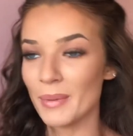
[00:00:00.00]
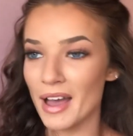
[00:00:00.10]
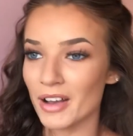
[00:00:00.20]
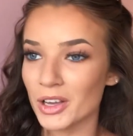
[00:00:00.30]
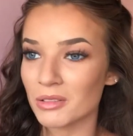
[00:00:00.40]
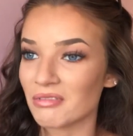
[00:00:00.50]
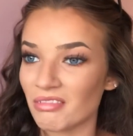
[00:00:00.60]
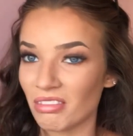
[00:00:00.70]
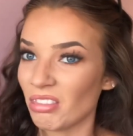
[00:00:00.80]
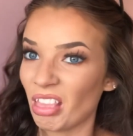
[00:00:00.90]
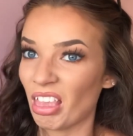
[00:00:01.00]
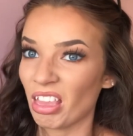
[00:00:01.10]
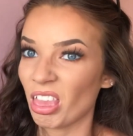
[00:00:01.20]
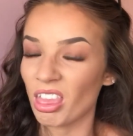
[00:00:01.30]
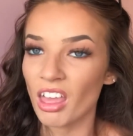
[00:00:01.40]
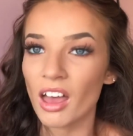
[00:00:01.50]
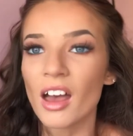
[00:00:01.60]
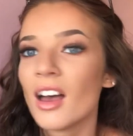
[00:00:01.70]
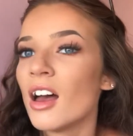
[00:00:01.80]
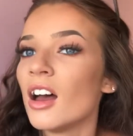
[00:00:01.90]
I bet I could...
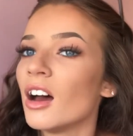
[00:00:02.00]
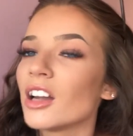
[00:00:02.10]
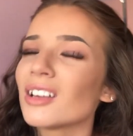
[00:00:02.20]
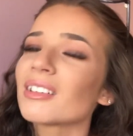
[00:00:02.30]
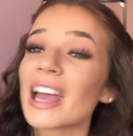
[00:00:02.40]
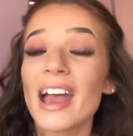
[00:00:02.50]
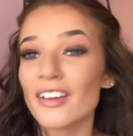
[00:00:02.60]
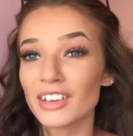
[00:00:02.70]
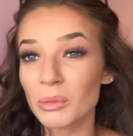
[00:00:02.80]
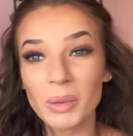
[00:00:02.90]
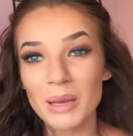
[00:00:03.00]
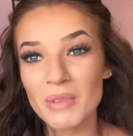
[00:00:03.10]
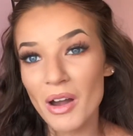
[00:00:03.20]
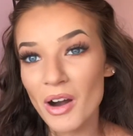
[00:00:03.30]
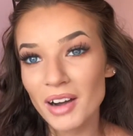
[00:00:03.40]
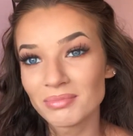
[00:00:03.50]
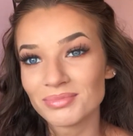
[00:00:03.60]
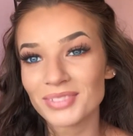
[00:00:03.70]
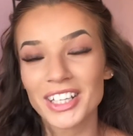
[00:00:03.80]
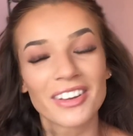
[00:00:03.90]
I don't care if you can pick me up.
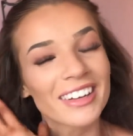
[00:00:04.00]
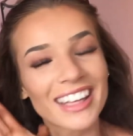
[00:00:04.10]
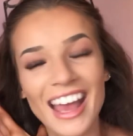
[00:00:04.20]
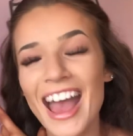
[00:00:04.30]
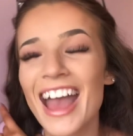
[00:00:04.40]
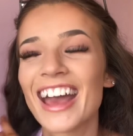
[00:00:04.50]
I don't care.